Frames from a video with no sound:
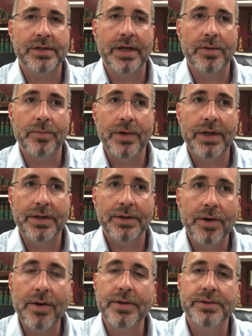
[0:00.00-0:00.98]
And when it
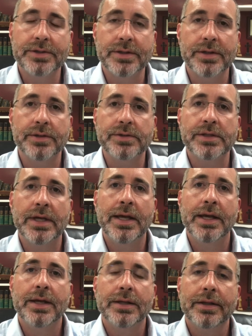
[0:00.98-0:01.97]
costs us,
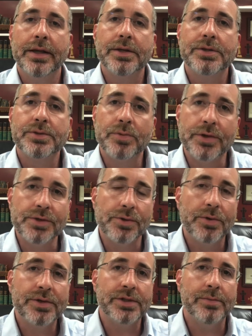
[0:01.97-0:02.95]
let us
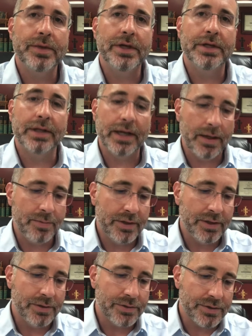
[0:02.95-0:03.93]
rejoice and be glad,
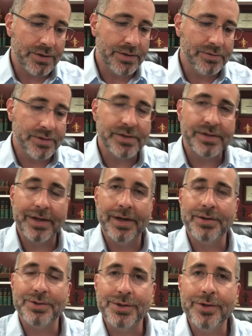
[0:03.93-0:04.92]
because Jesus
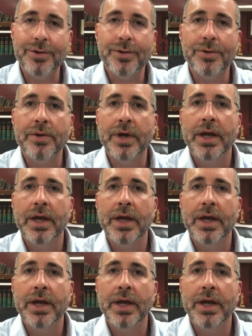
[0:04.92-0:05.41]
says, you